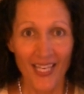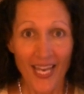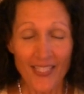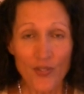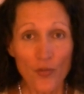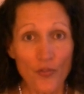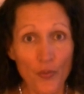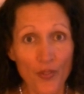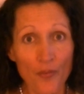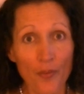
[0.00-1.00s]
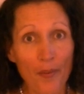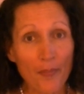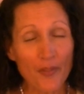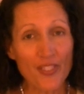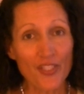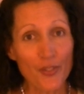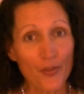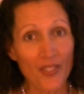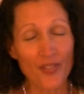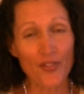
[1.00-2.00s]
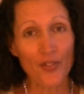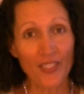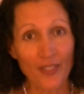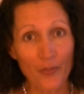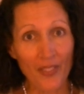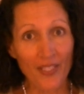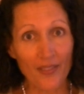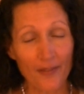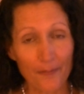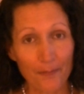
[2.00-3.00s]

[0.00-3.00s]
And so if you can remember to do this during the week,